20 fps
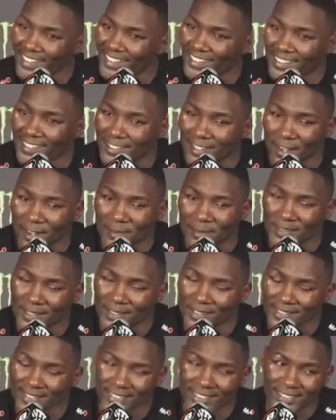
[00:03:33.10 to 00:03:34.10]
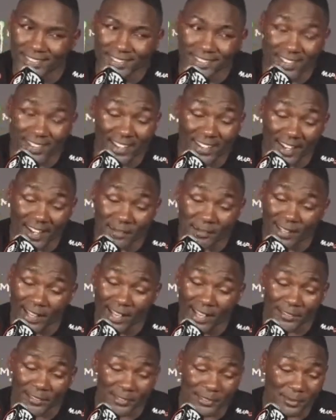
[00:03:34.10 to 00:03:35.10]
He caught me, and I'm
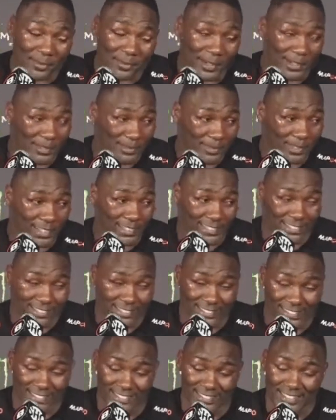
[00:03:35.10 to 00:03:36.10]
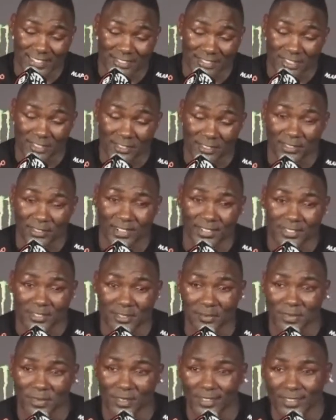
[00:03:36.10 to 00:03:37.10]
laughing about it, man, because it's just funny
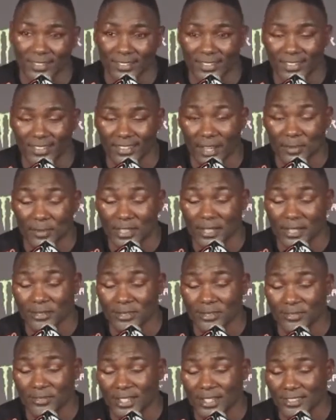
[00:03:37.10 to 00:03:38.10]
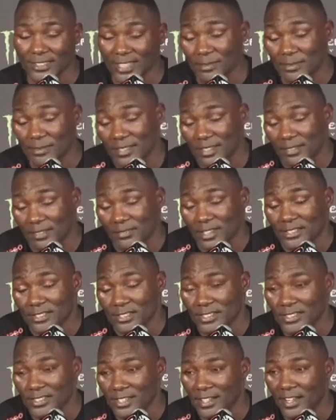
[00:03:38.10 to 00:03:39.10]
to me. I mean,
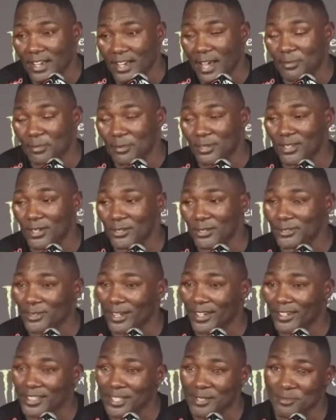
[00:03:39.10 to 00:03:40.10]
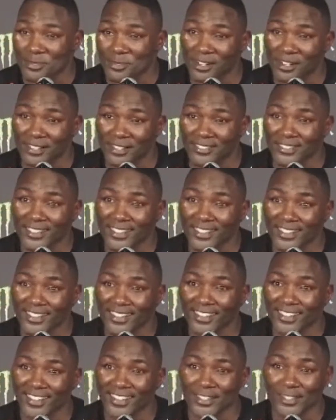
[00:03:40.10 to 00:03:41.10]
eventually it's going to happen. What goes around comes around.
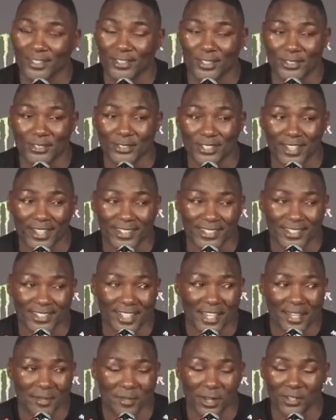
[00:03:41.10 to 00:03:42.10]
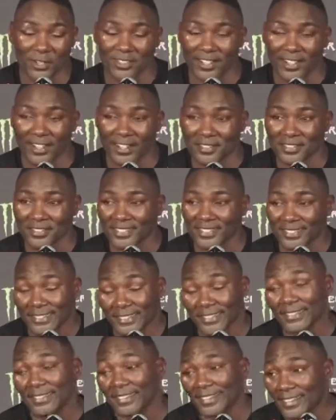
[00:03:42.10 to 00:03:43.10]
You know, you stay in this game long enough,
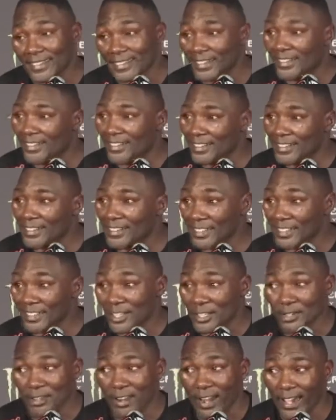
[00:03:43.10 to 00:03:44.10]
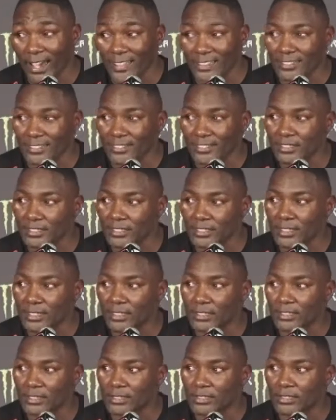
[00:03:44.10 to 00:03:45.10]
you get cracked.
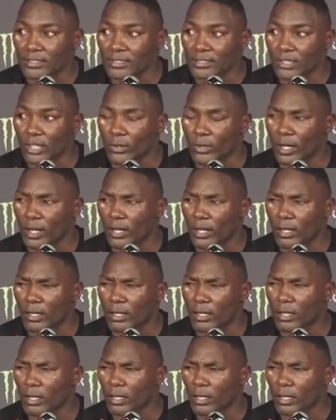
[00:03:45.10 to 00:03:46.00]
So, I